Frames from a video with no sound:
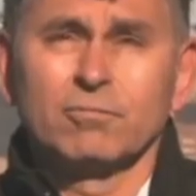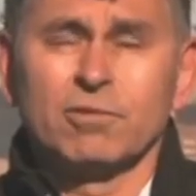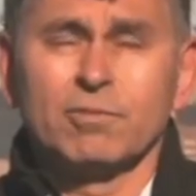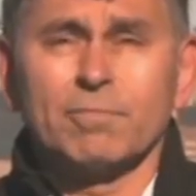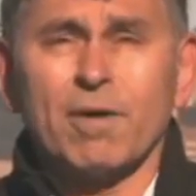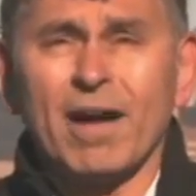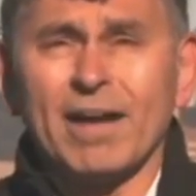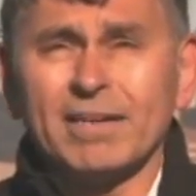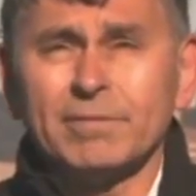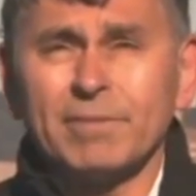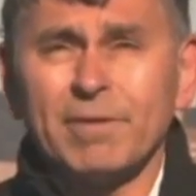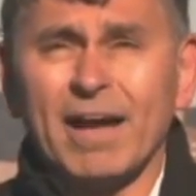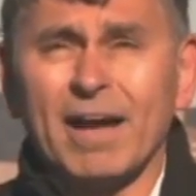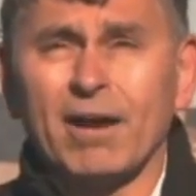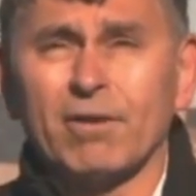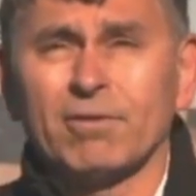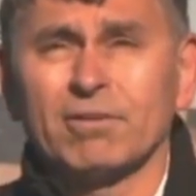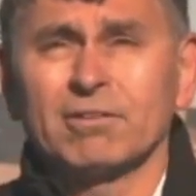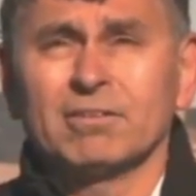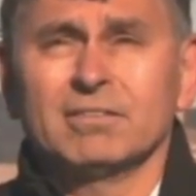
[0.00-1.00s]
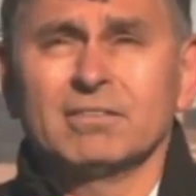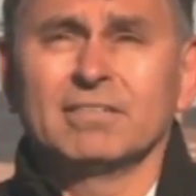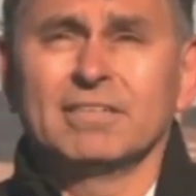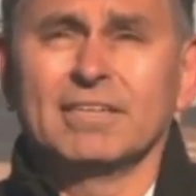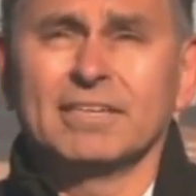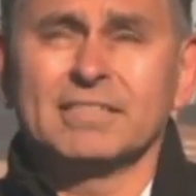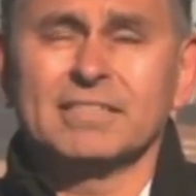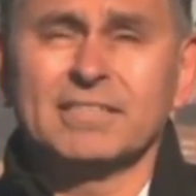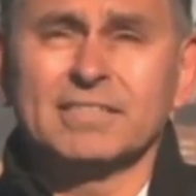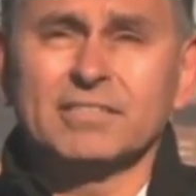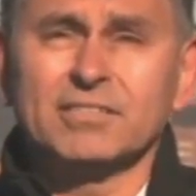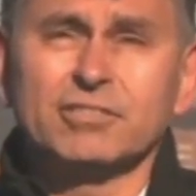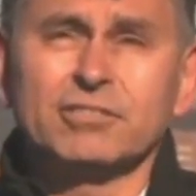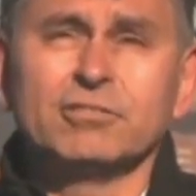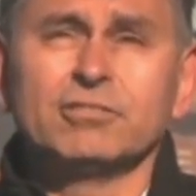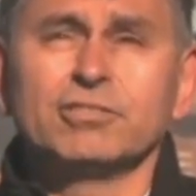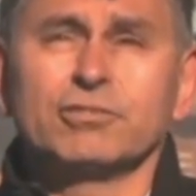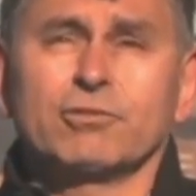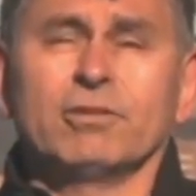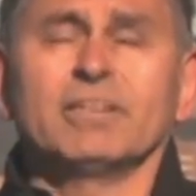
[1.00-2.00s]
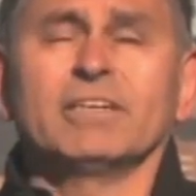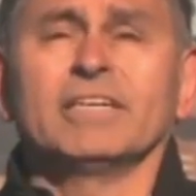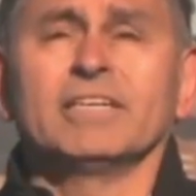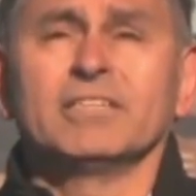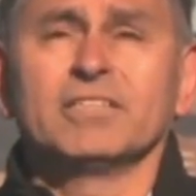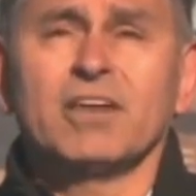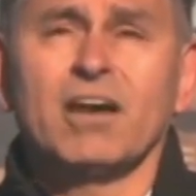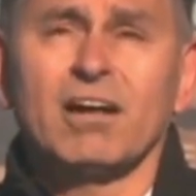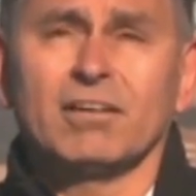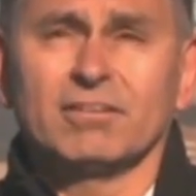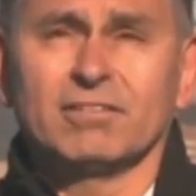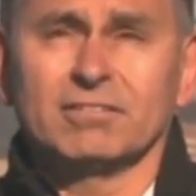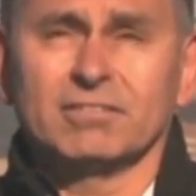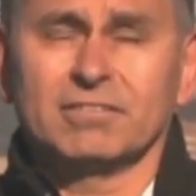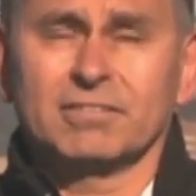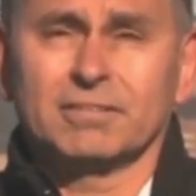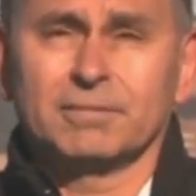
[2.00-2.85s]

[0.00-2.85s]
with buying power that exceeds $2 trillion. The